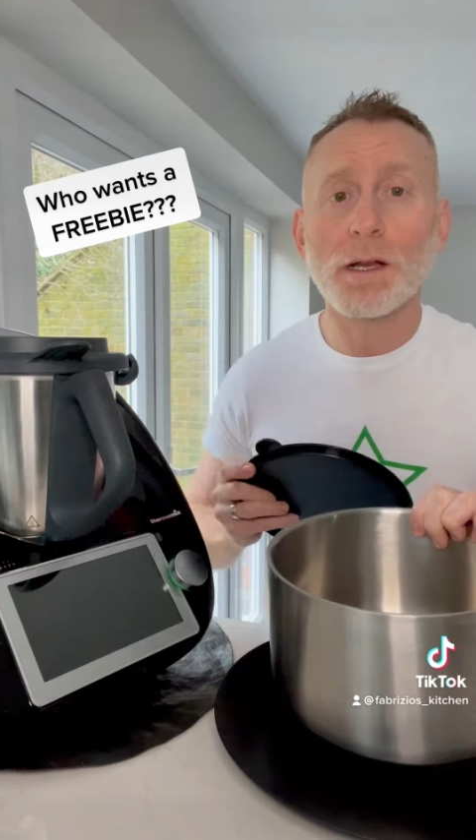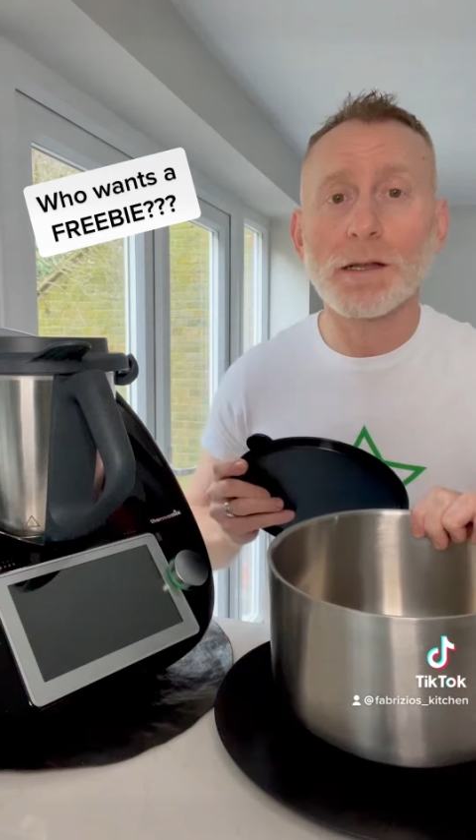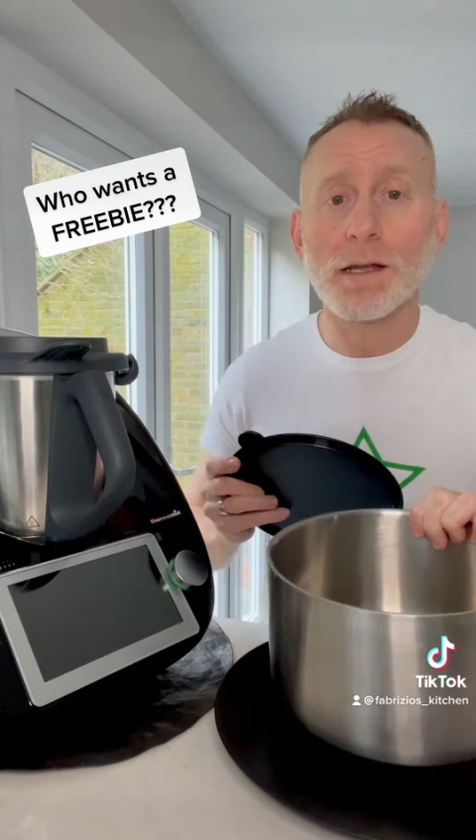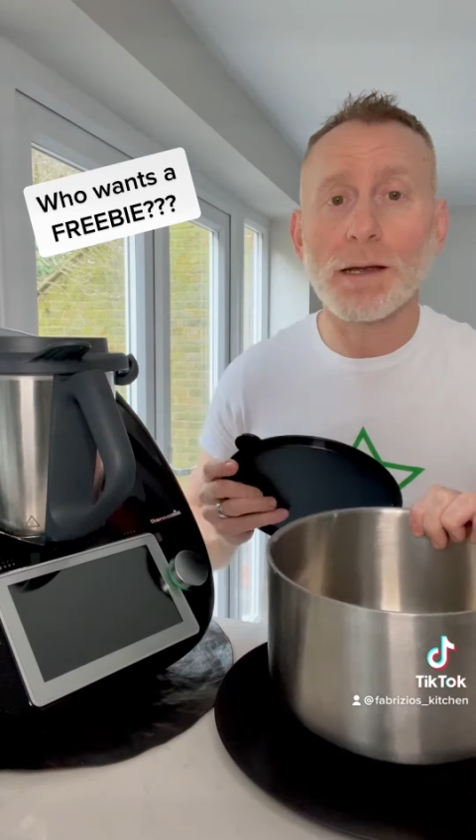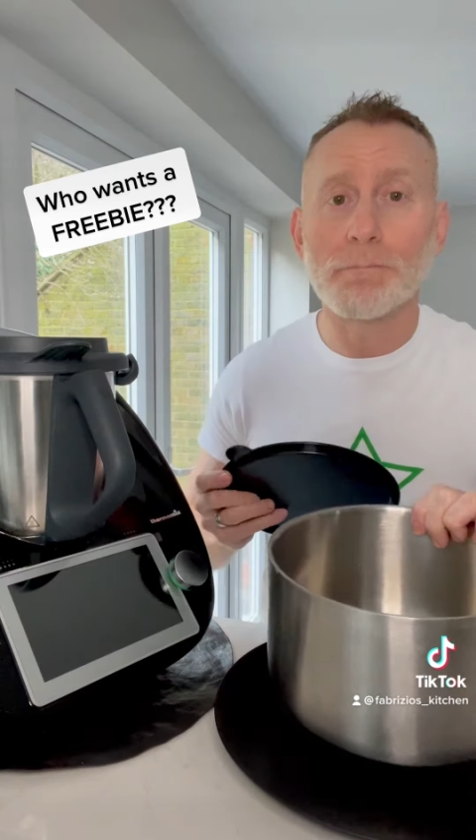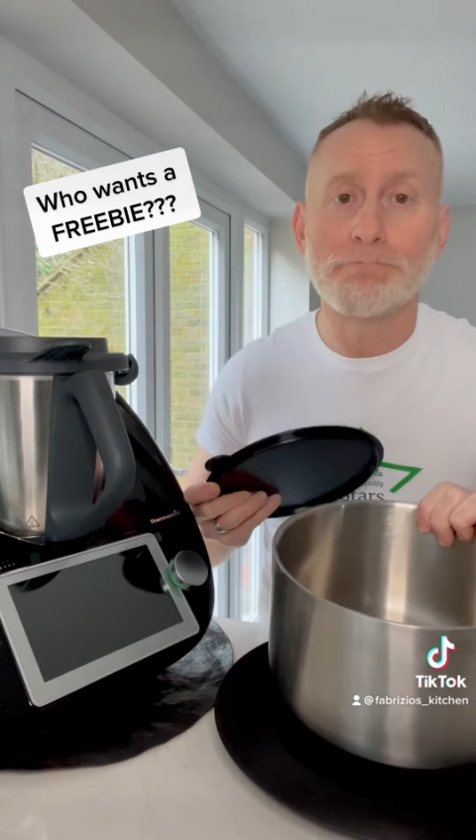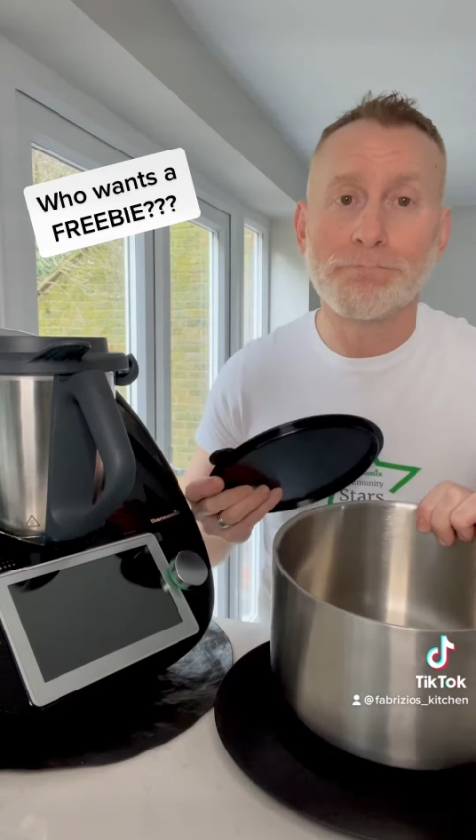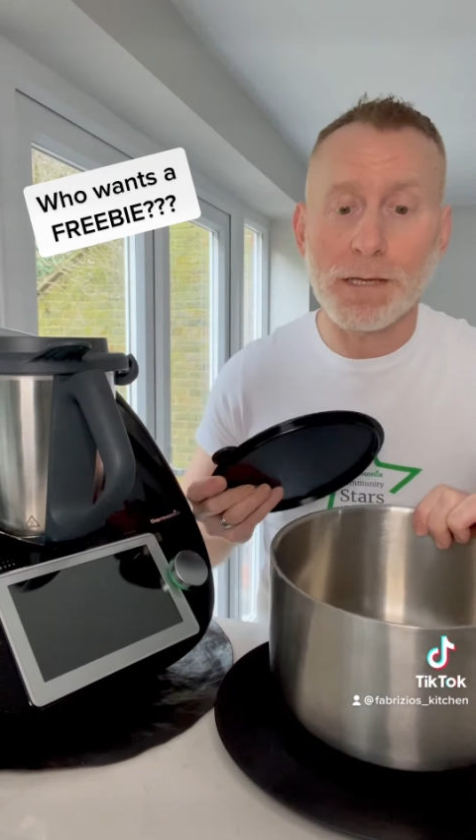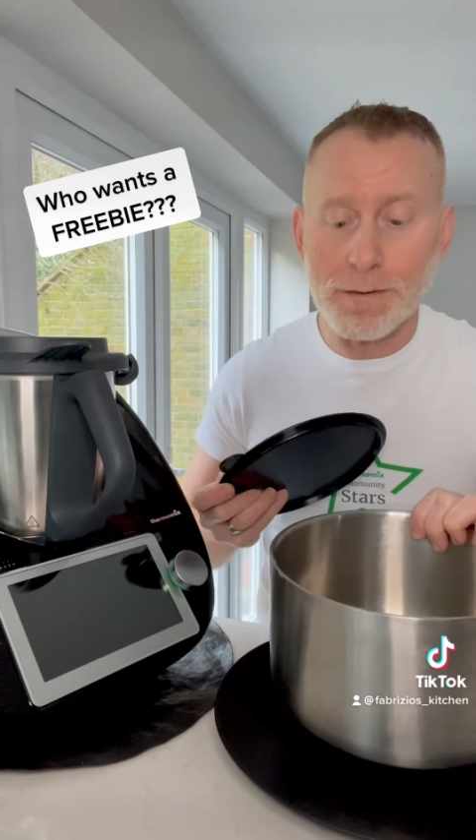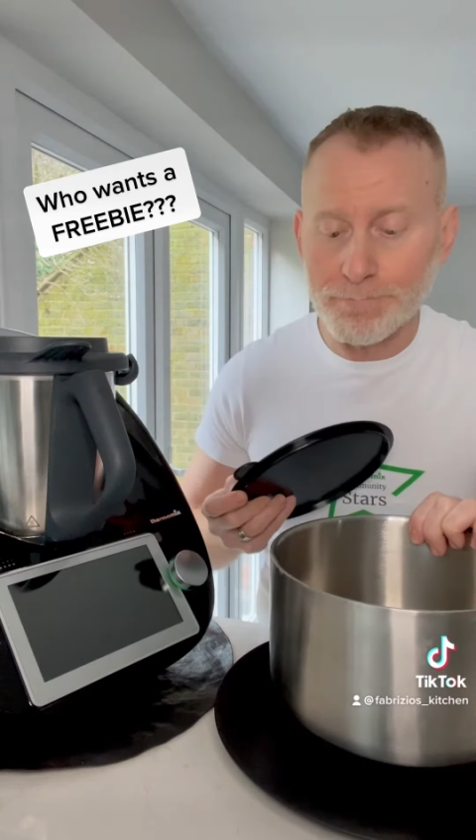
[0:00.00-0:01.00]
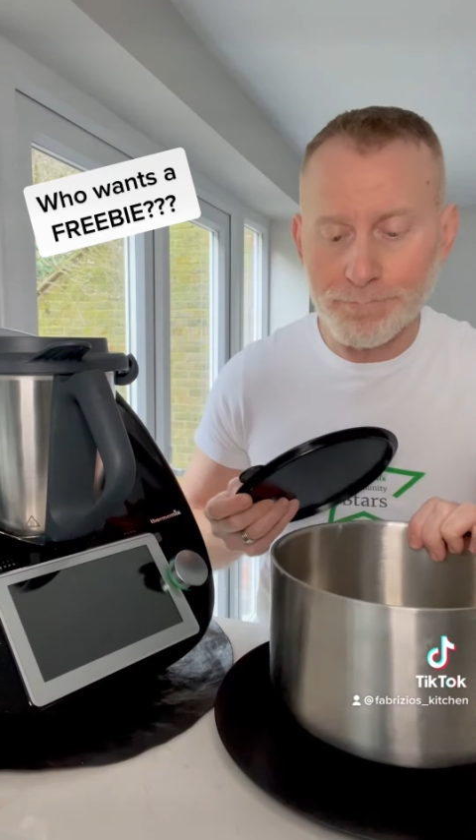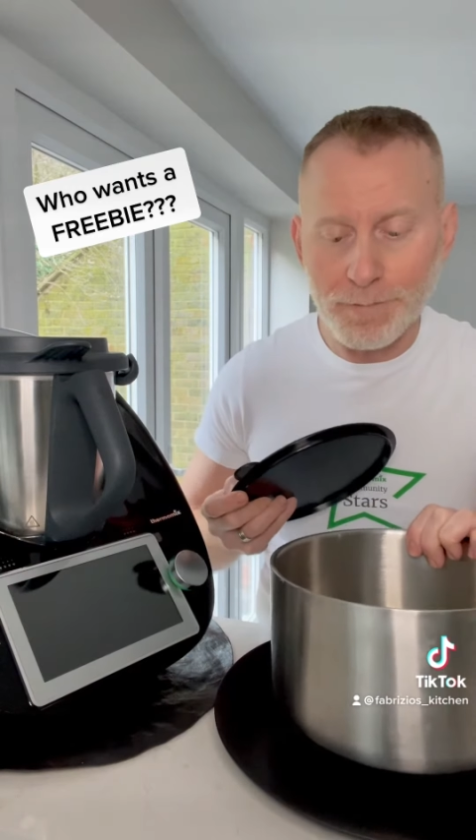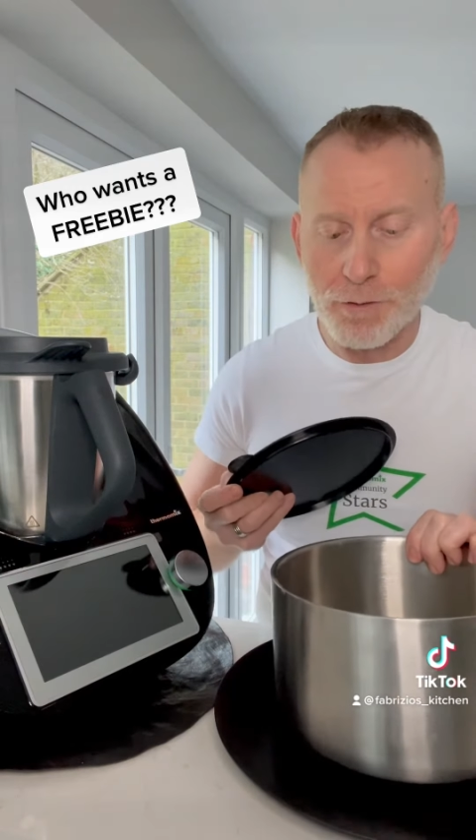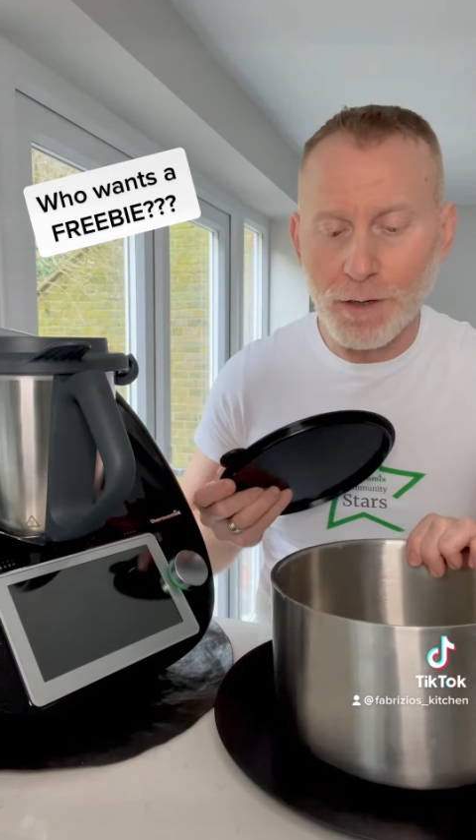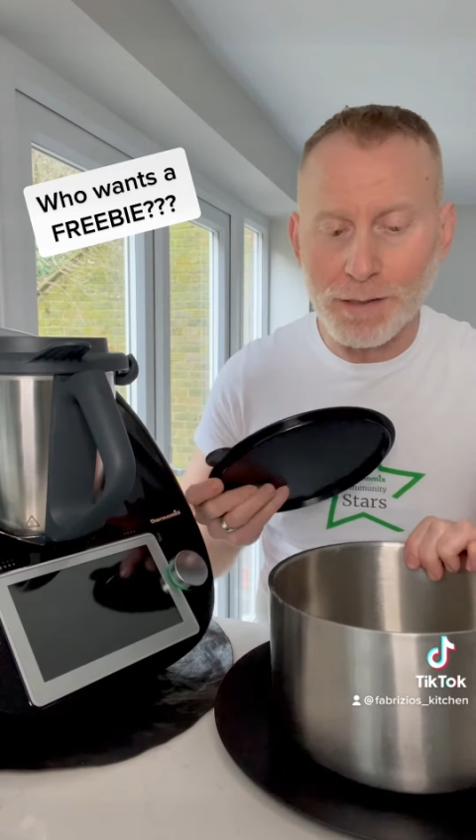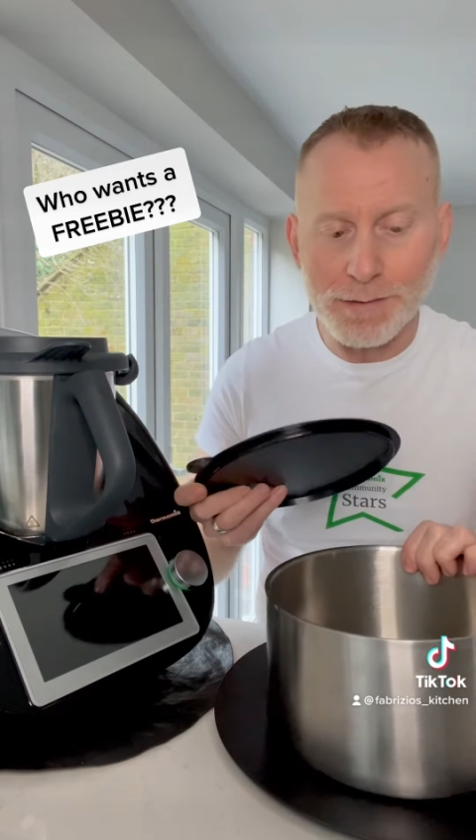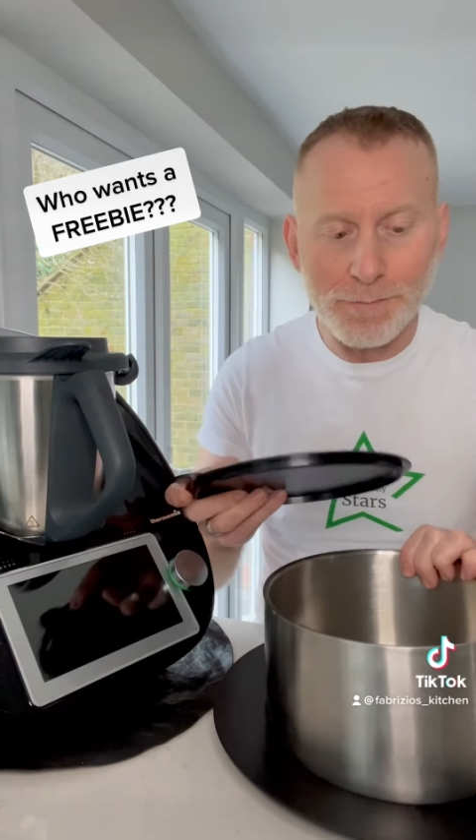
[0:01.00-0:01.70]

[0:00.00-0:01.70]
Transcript: in there. Yeah, great.